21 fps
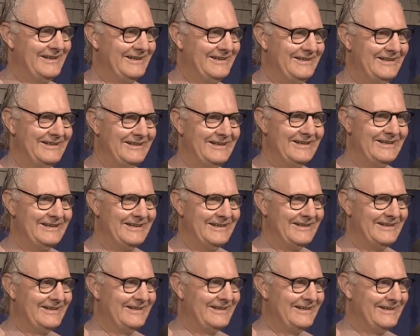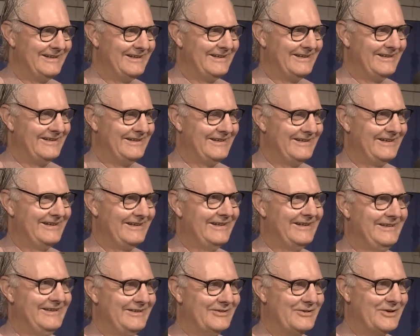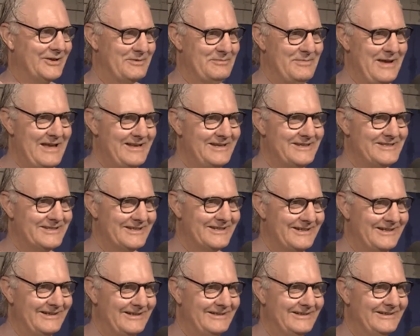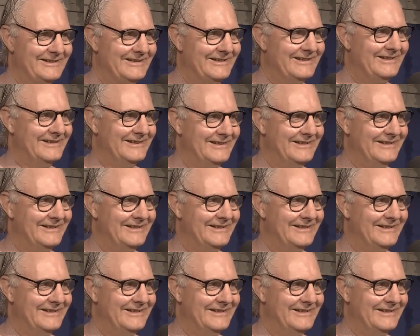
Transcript: you've got a manager.